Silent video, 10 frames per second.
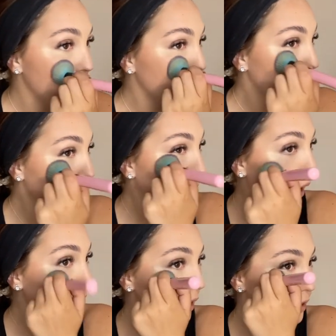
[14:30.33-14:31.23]
we went
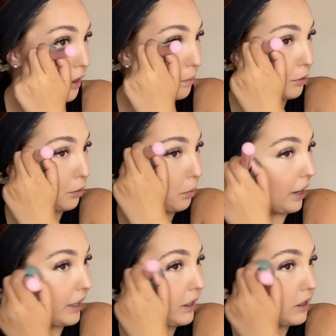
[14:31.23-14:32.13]
our separate
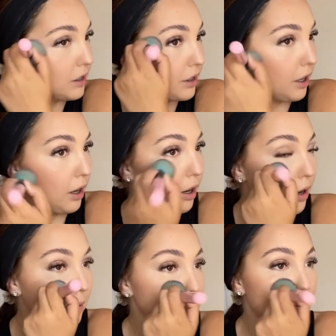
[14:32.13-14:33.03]
ways,
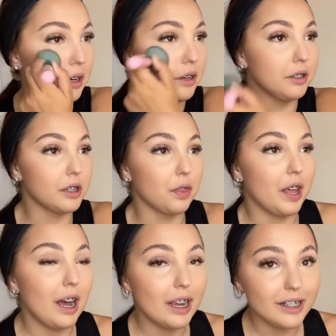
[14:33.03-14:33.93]
and
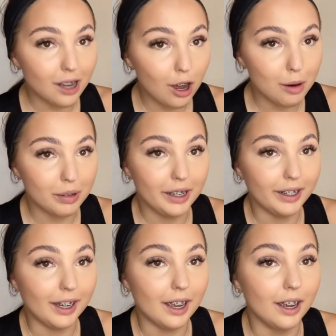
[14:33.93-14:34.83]
that is
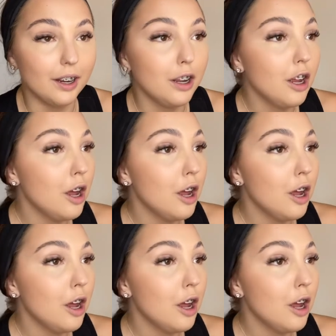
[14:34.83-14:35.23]
heartbreaking.